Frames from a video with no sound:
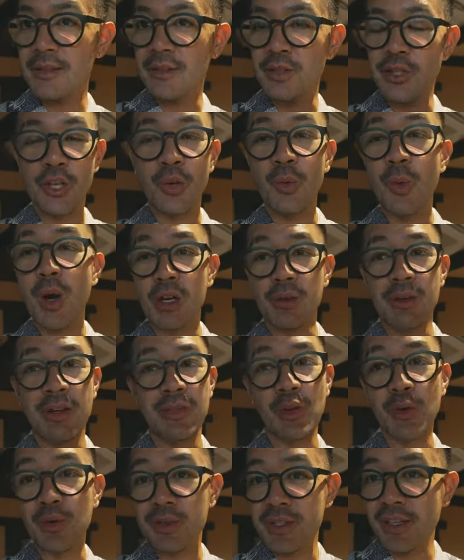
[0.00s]
or you can walk
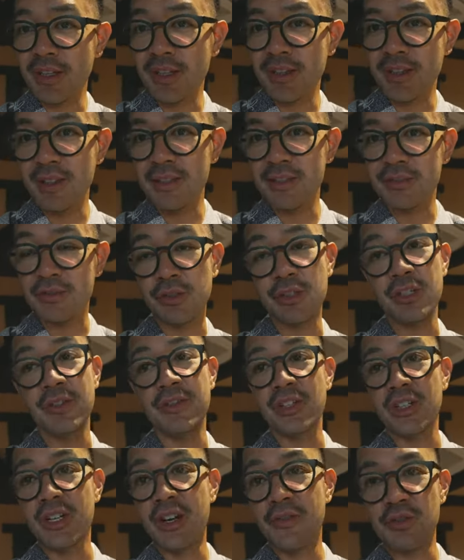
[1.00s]
around the hotel in these so you can
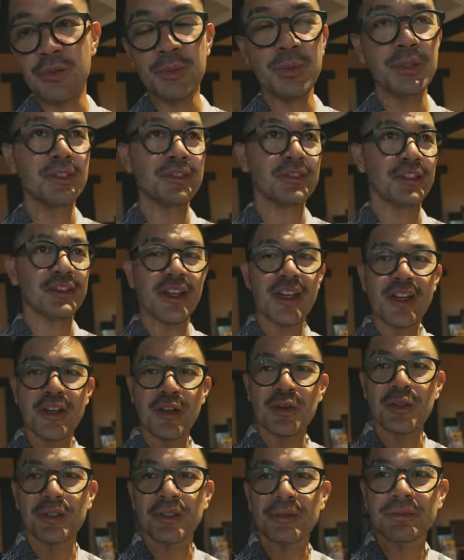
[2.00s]
feel comfortable. So it's kind of
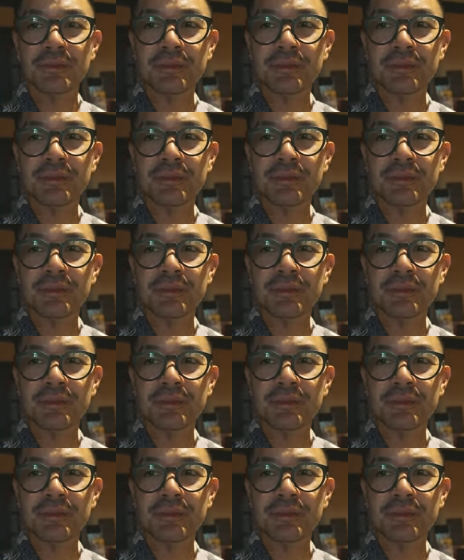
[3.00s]
cool.